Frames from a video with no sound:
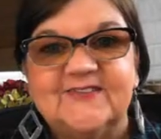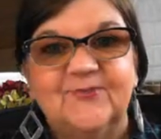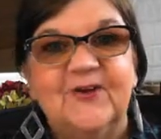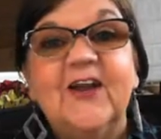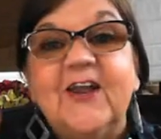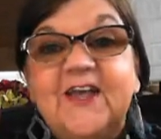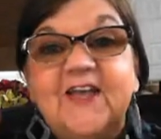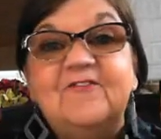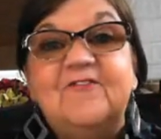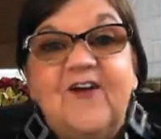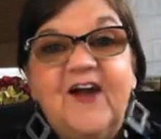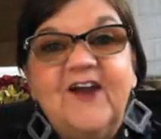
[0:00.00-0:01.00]
So we're going to
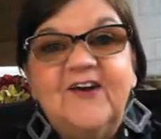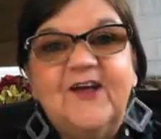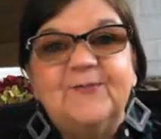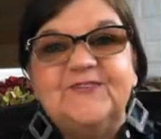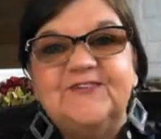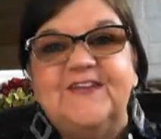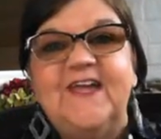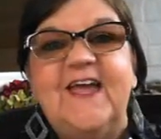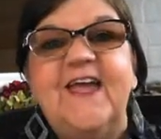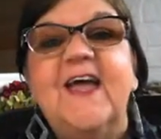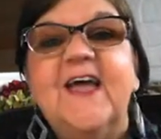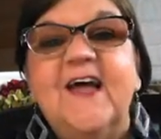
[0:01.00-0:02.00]
get fired up
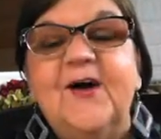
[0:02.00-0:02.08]
today